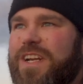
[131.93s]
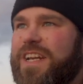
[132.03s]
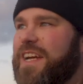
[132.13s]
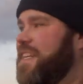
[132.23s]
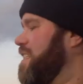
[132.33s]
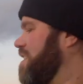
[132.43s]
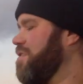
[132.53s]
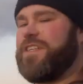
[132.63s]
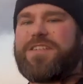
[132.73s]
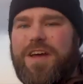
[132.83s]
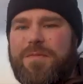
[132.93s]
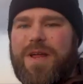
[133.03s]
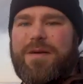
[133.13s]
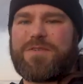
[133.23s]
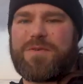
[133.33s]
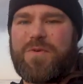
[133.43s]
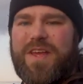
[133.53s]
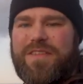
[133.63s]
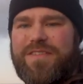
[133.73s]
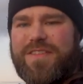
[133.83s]
really like is doing time-lapse
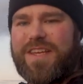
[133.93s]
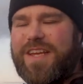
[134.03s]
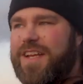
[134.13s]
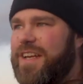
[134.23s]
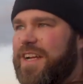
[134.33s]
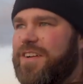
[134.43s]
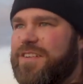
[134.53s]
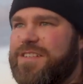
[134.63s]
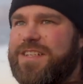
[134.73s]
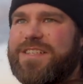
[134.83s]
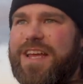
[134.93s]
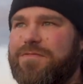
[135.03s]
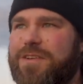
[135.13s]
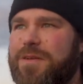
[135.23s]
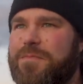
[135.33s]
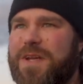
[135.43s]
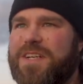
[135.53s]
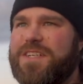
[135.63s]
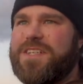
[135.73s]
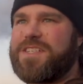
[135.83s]
with the Nikon Z seven,
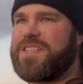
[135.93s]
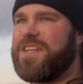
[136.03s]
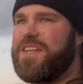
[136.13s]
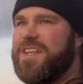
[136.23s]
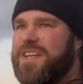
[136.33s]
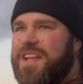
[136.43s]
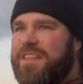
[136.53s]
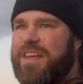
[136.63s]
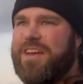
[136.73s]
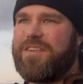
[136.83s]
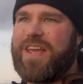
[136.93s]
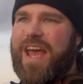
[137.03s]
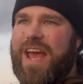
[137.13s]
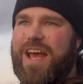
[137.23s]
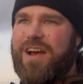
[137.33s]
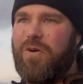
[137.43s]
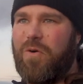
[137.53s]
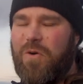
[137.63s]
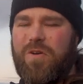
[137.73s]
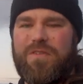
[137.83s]
because then you get
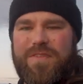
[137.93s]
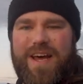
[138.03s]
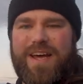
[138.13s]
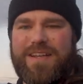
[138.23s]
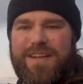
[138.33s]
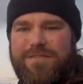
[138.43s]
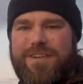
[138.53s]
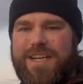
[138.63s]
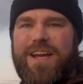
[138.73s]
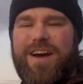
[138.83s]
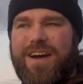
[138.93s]
all of that really